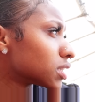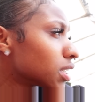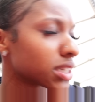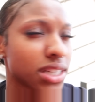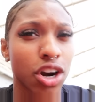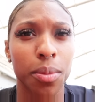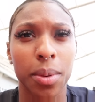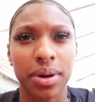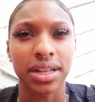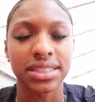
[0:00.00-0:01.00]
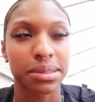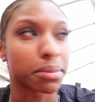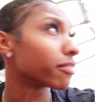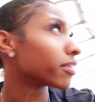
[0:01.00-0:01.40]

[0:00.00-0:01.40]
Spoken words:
Like I said, I don't remember the last time I